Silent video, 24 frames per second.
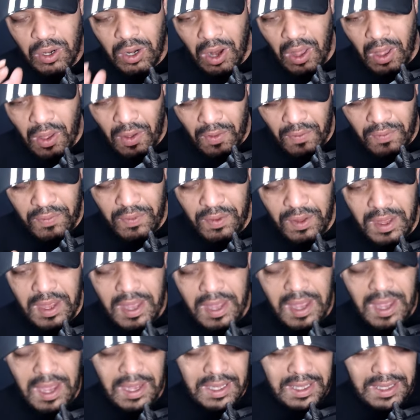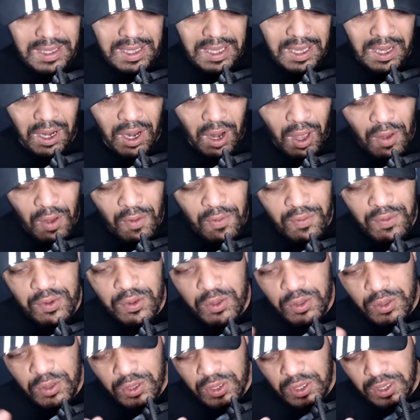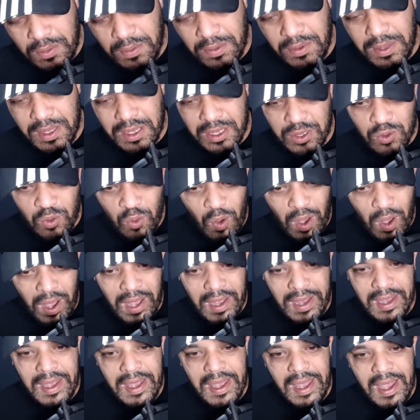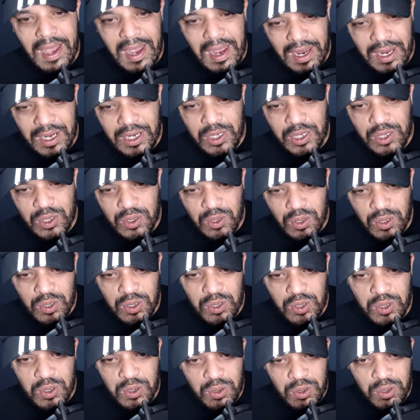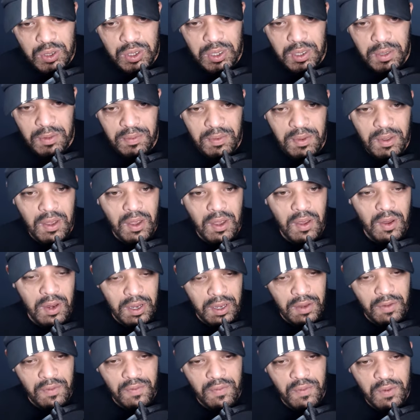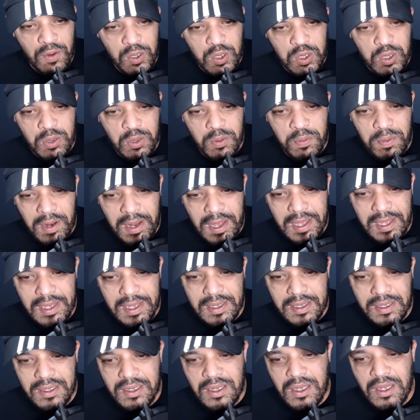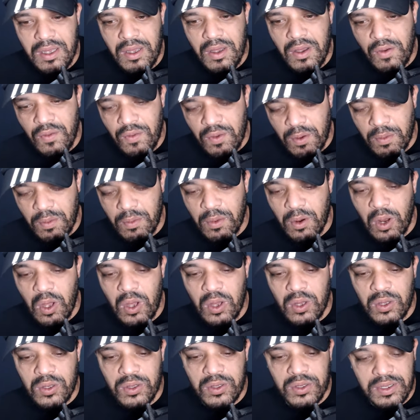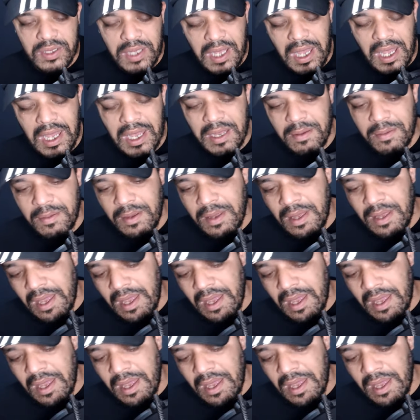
love, and they love YouTube. That's why I chose YouTube in the first place from long time.